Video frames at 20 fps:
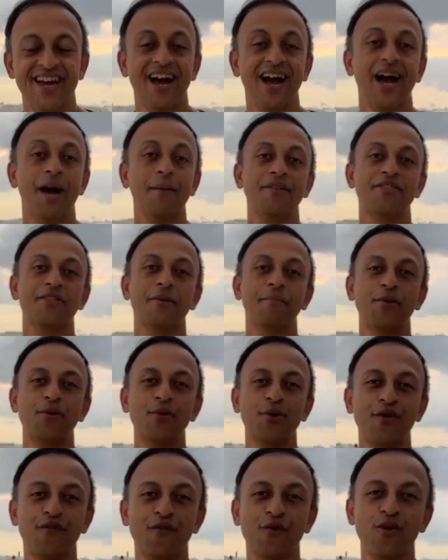I'm at the
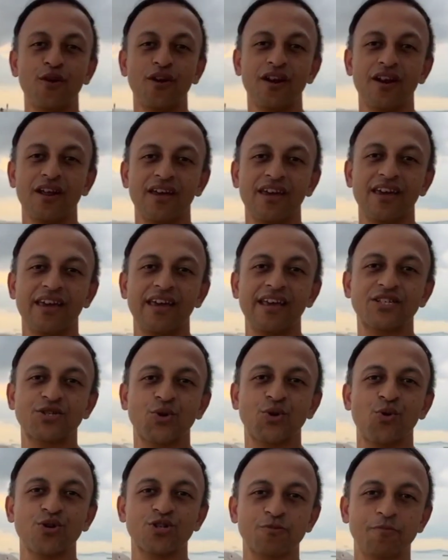beautiful East
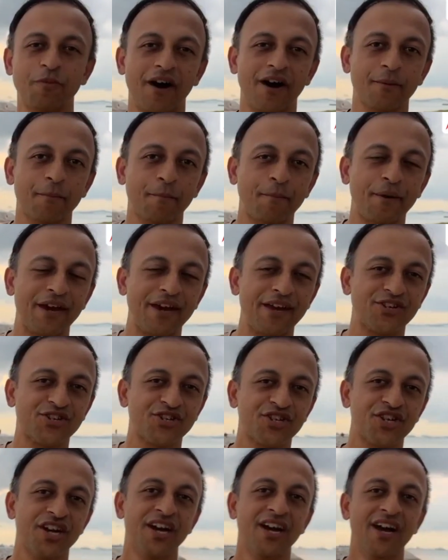Coast Park
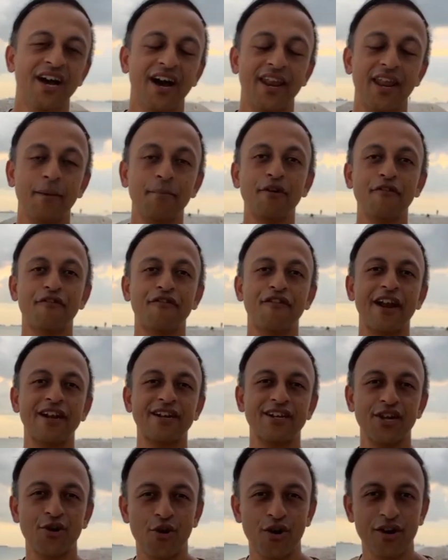beach and I'm
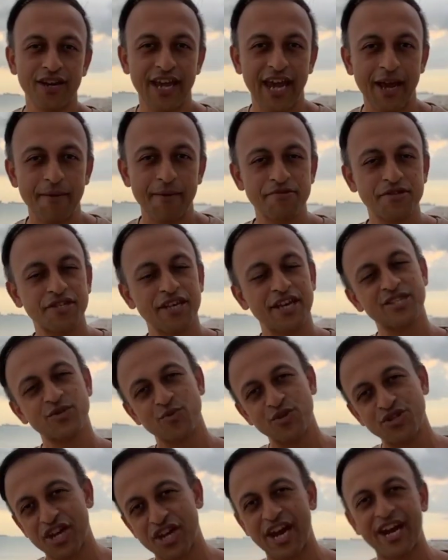reflecting on game 6,
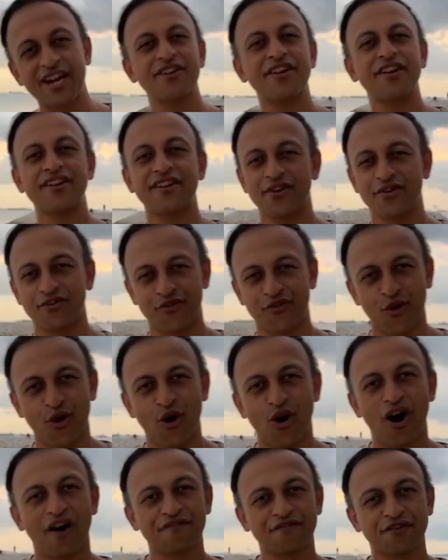which ended in a
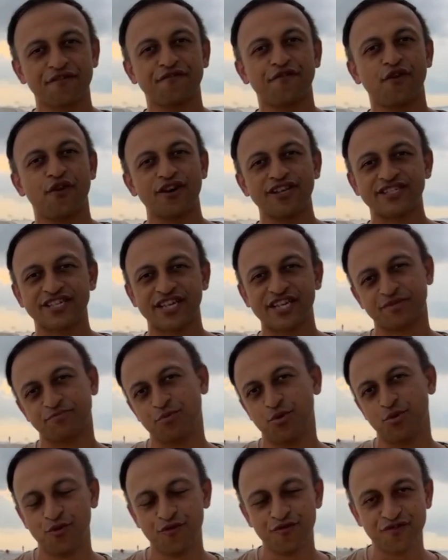draw after 46
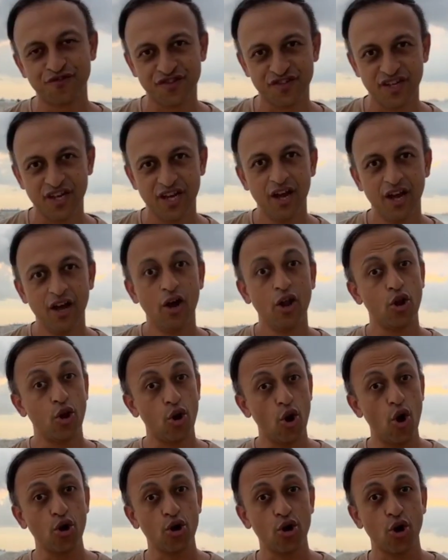moves.
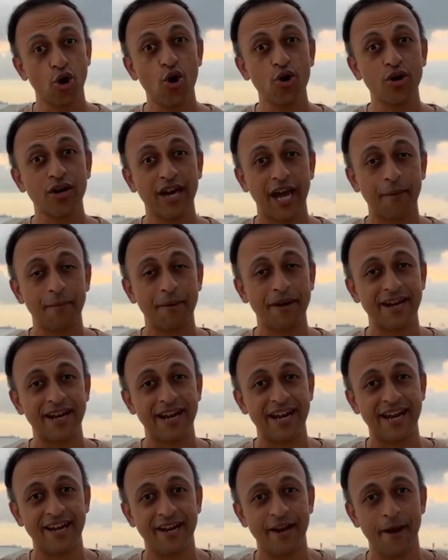Long game indeed.